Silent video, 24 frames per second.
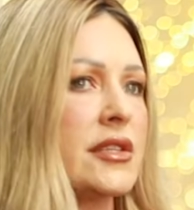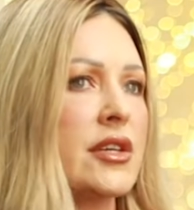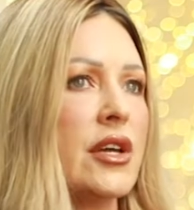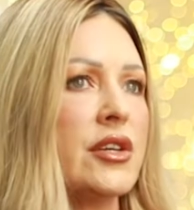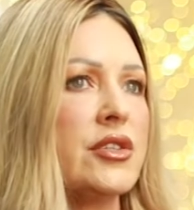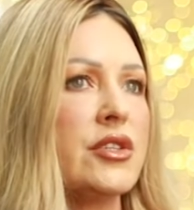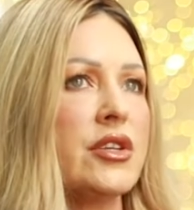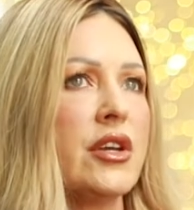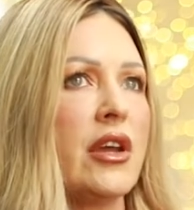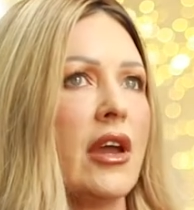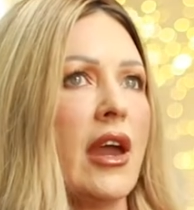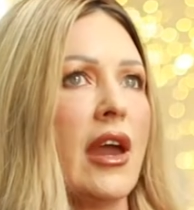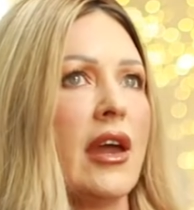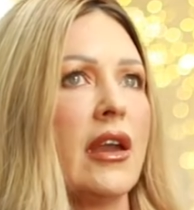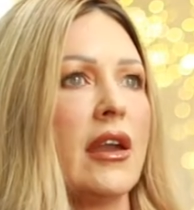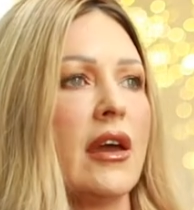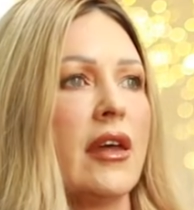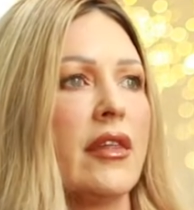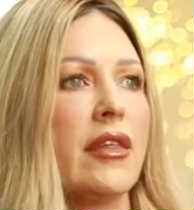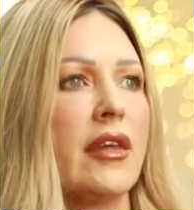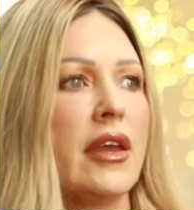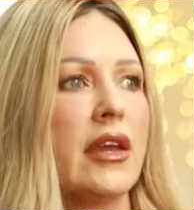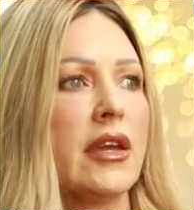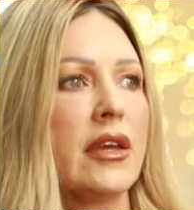so too. And I
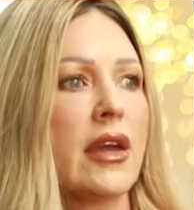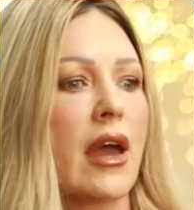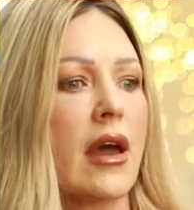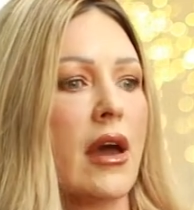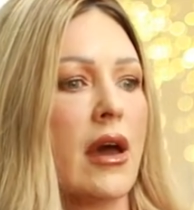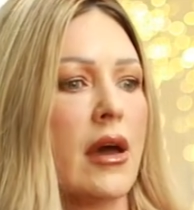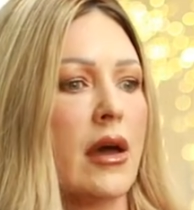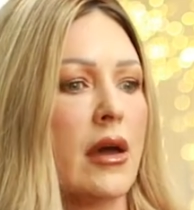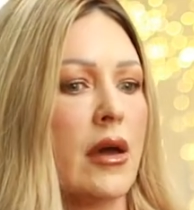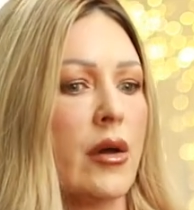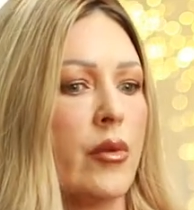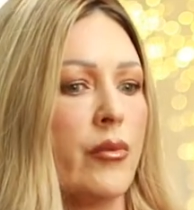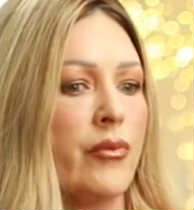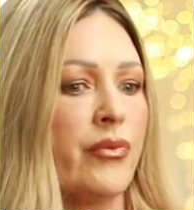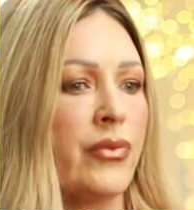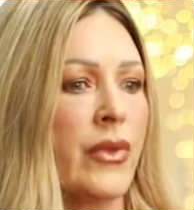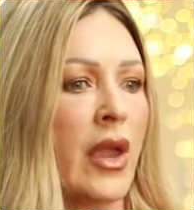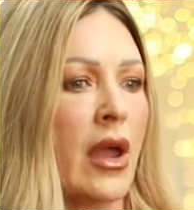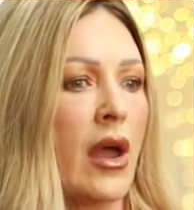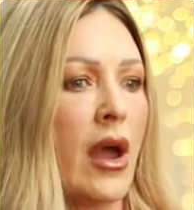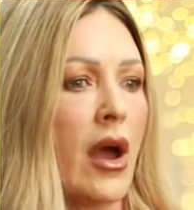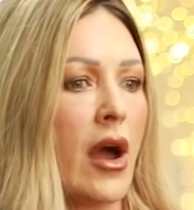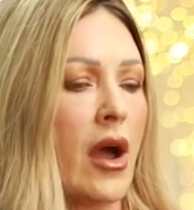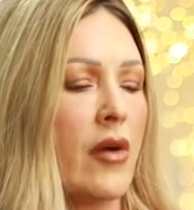think um,
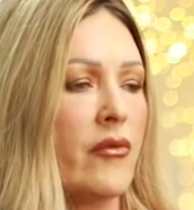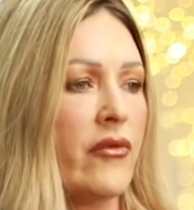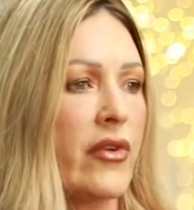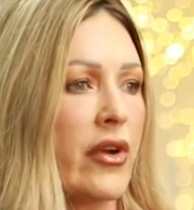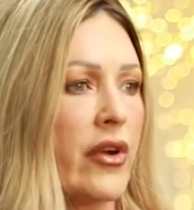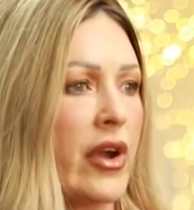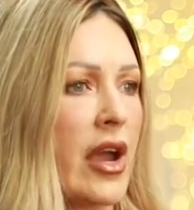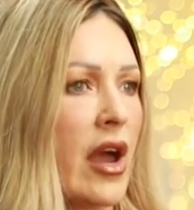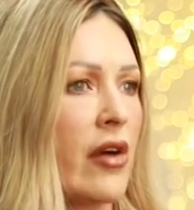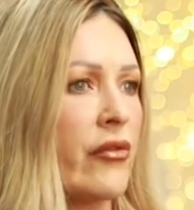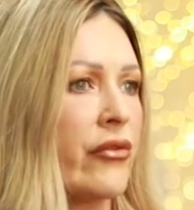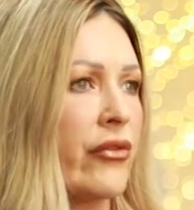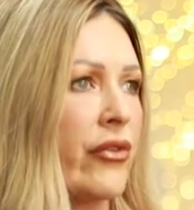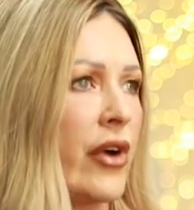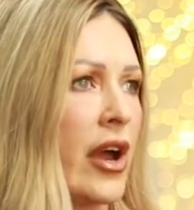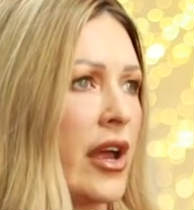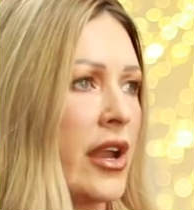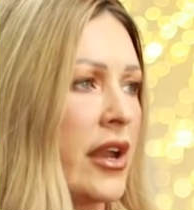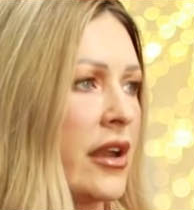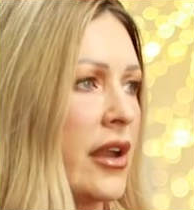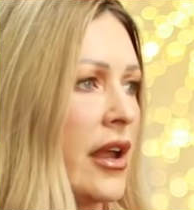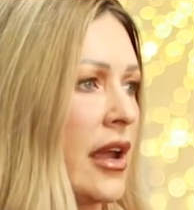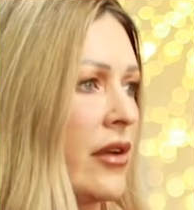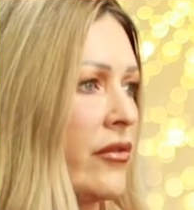I'm very
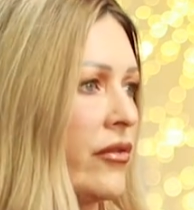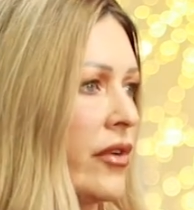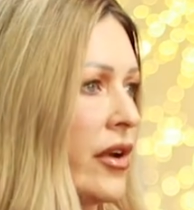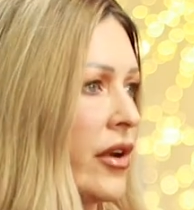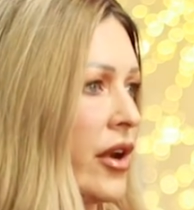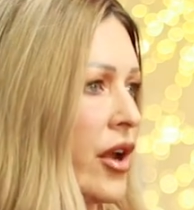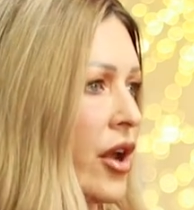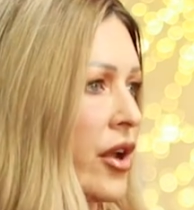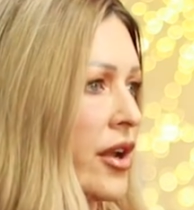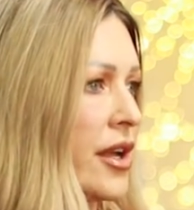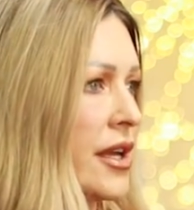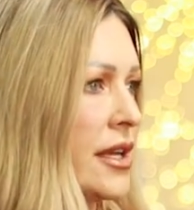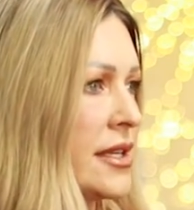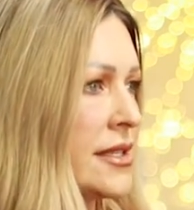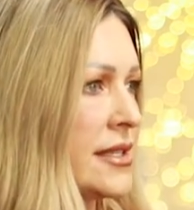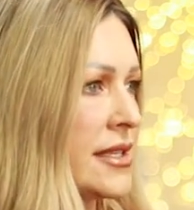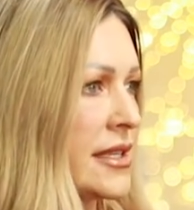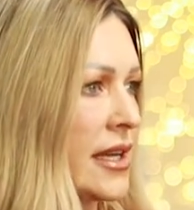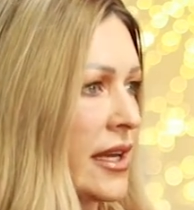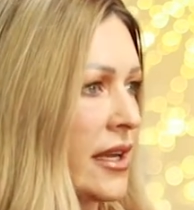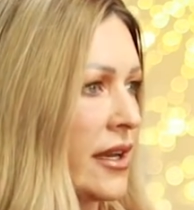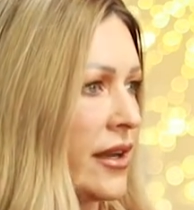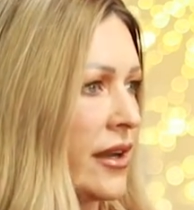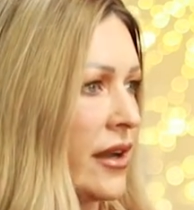upfront and very honest,
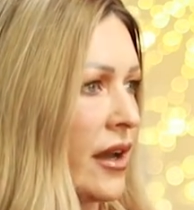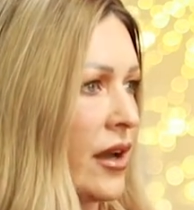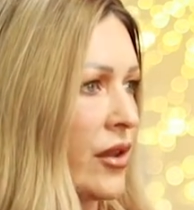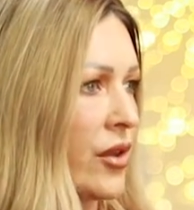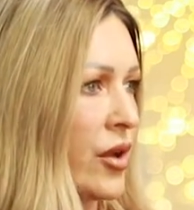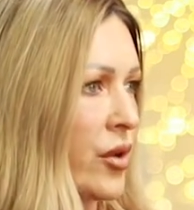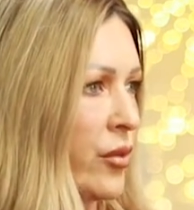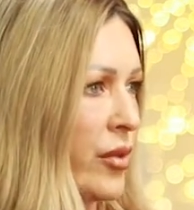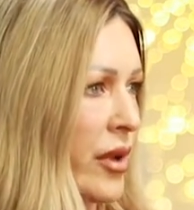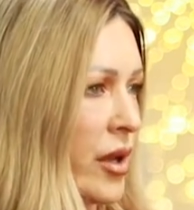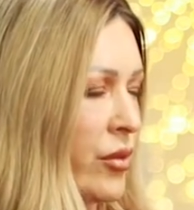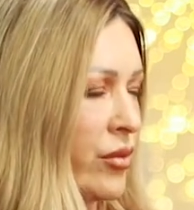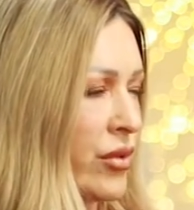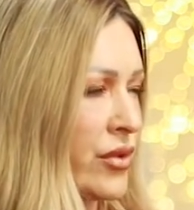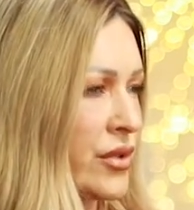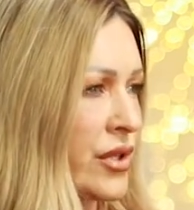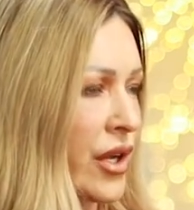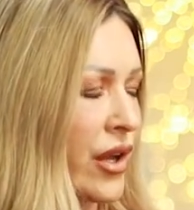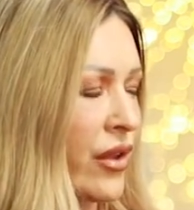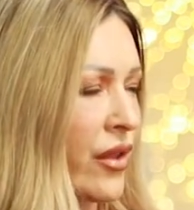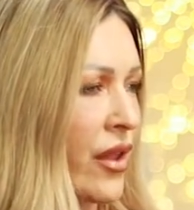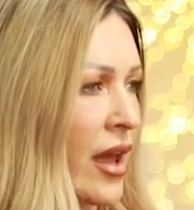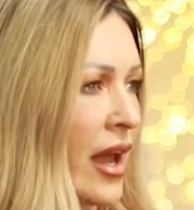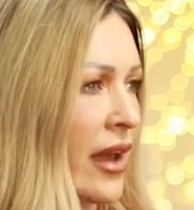and a lot of people
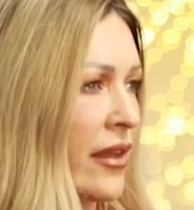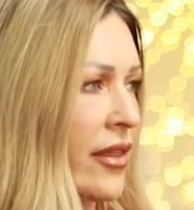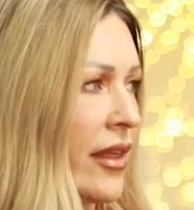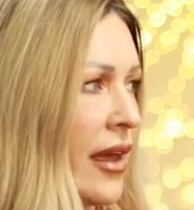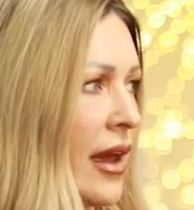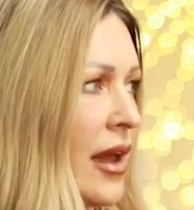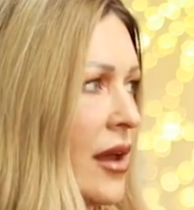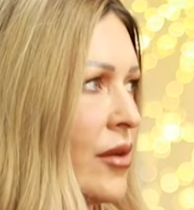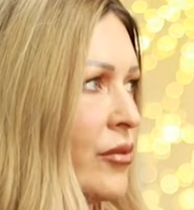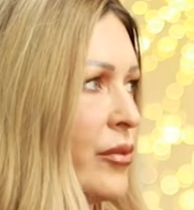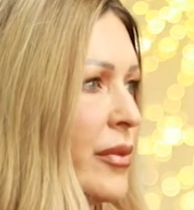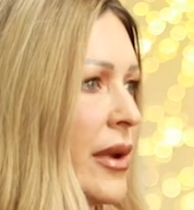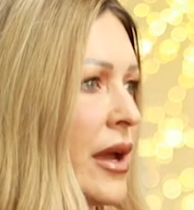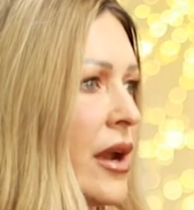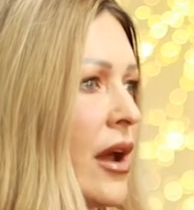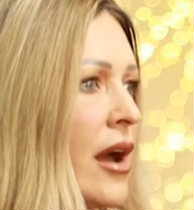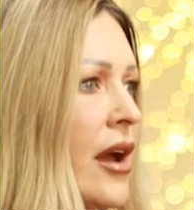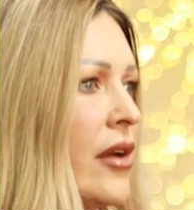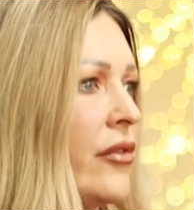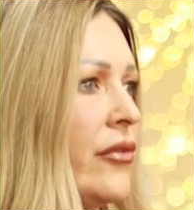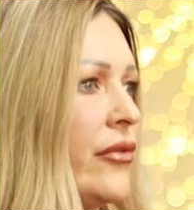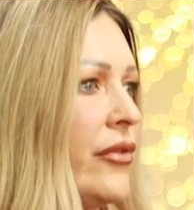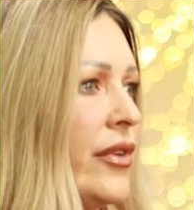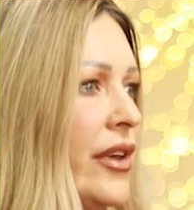don't like that, but no,
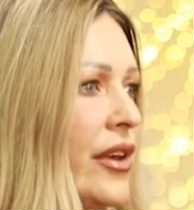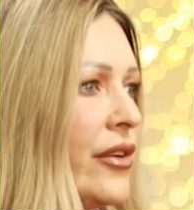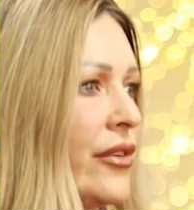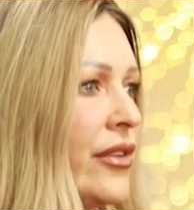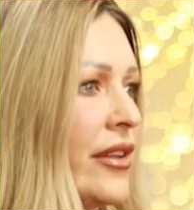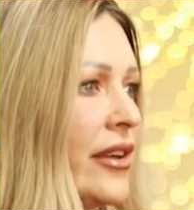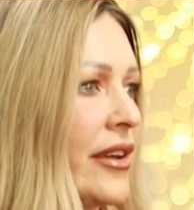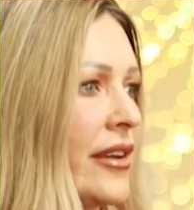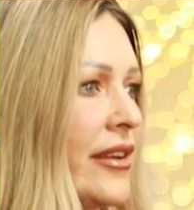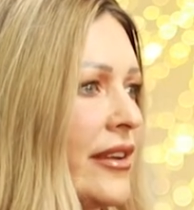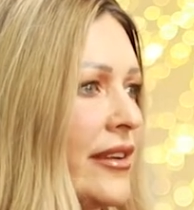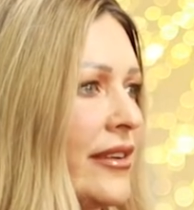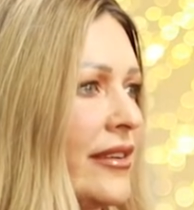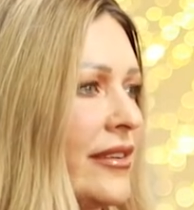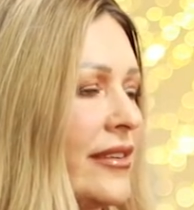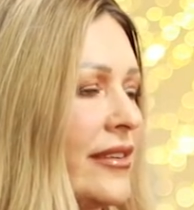I feel that